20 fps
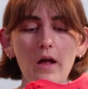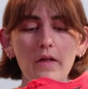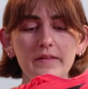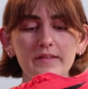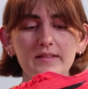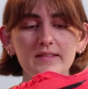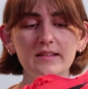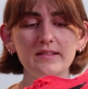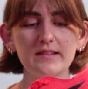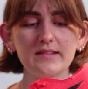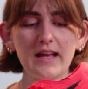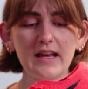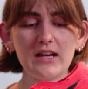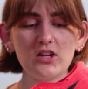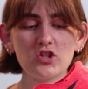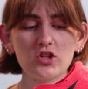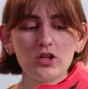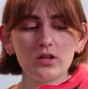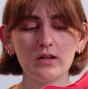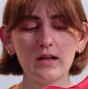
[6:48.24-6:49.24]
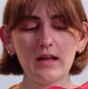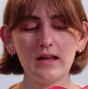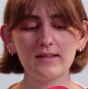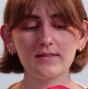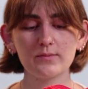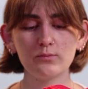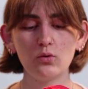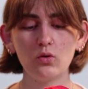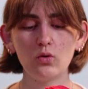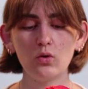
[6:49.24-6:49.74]
the sensation
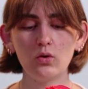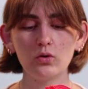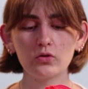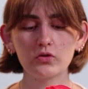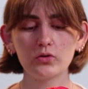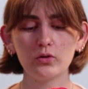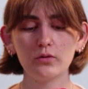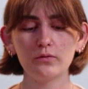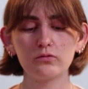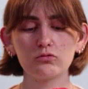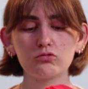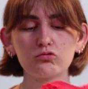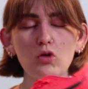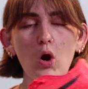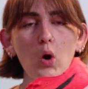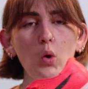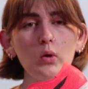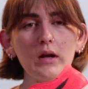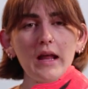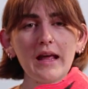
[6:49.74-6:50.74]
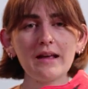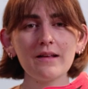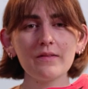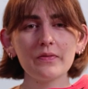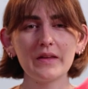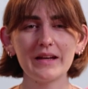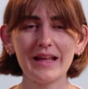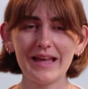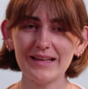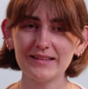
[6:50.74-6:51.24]
is more sort of rolling
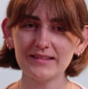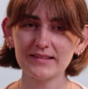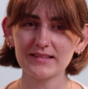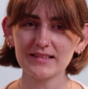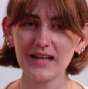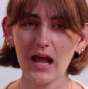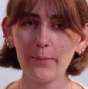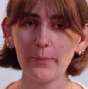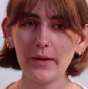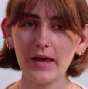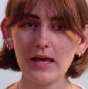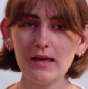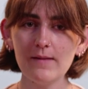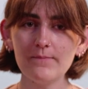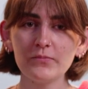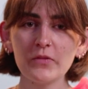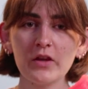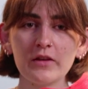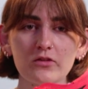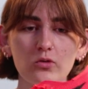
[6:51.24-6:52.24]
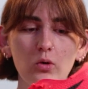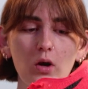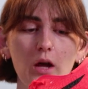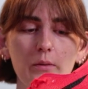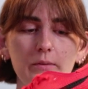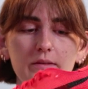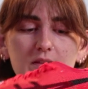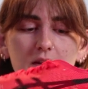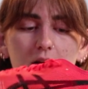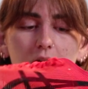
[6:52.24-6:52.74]
than it is snappy. So I
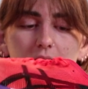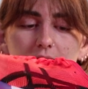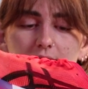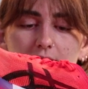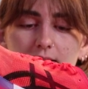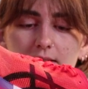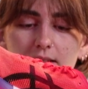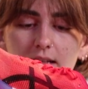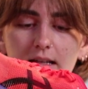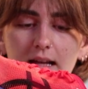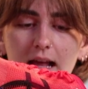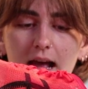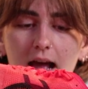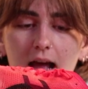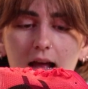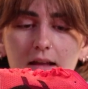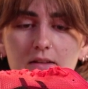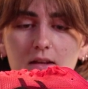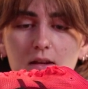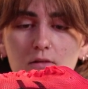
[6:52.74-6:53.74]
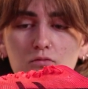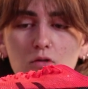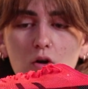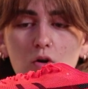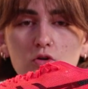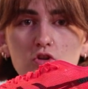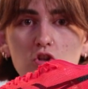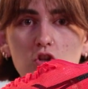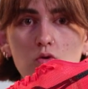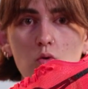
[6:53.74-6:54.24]
would say I tend to land and it
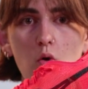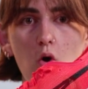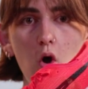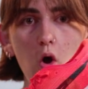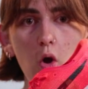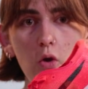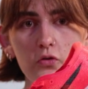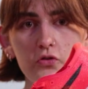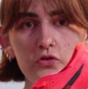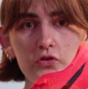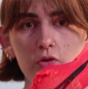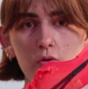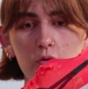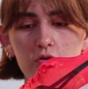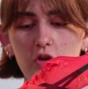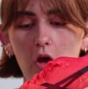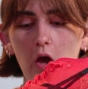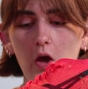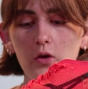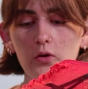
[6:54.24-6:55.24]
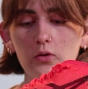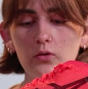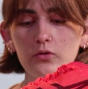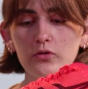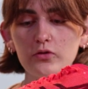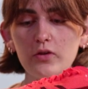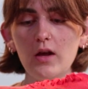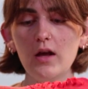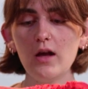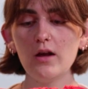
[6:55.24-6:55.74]
rolls you onto your
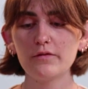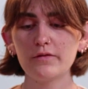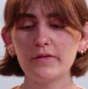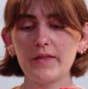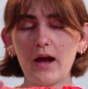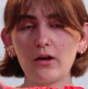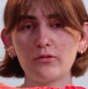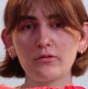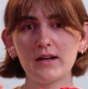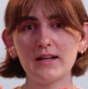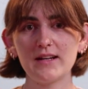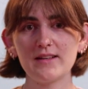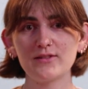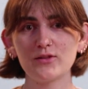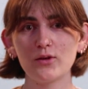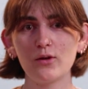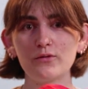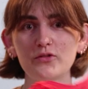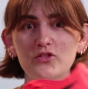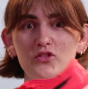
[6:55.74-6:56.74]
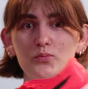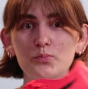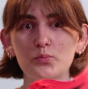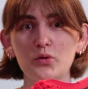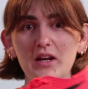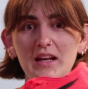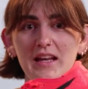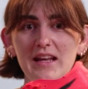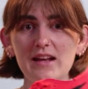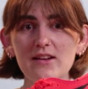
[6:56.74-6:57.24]
toes for that really sort of
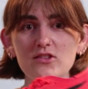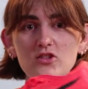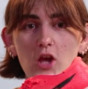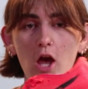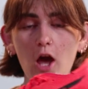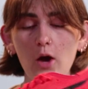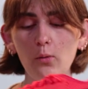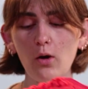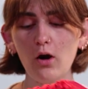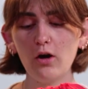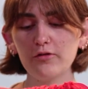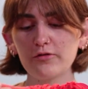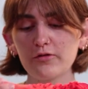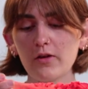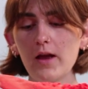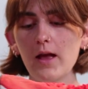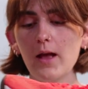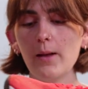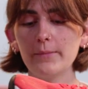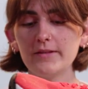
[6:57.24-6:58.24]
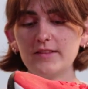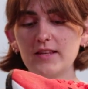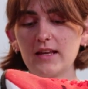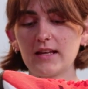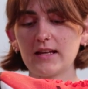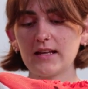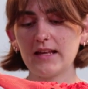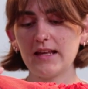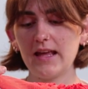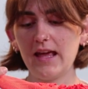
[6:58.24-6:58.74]
springy toe off.
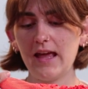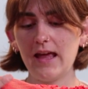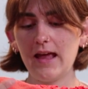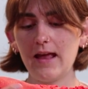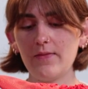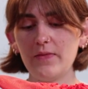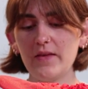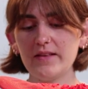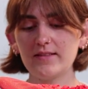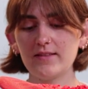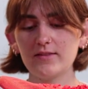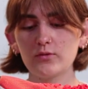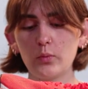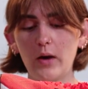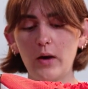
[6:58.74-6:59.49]
Particularly here, this is